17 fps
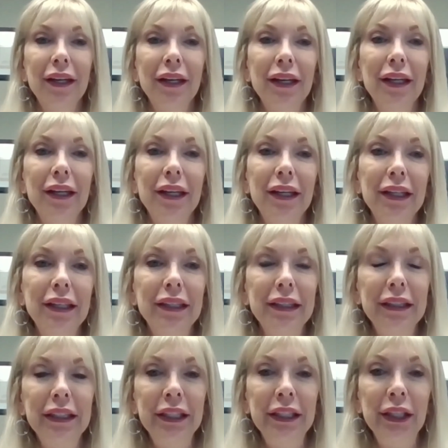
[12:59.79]

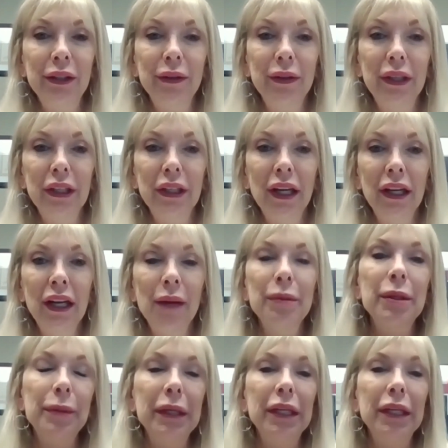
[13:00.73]
I, you know, and, and
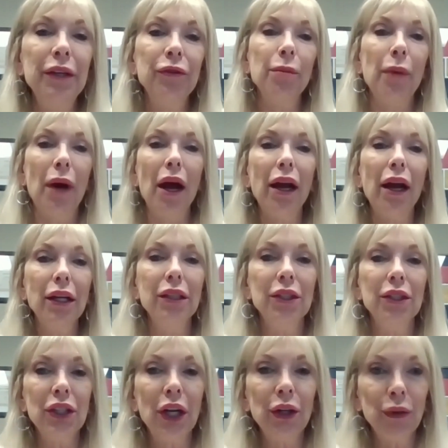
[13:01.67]
I'm speaking for
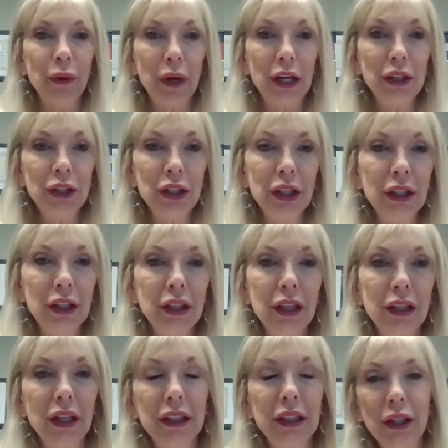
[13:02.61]
my
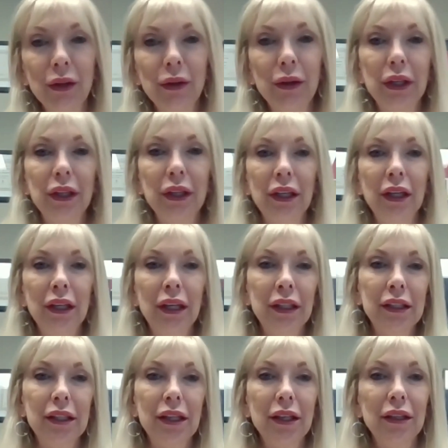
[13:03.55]
generation, you know, it,
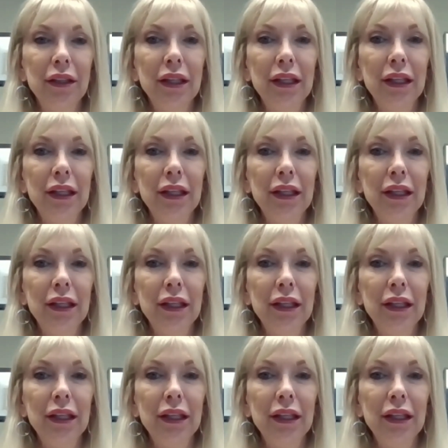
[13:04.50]
it,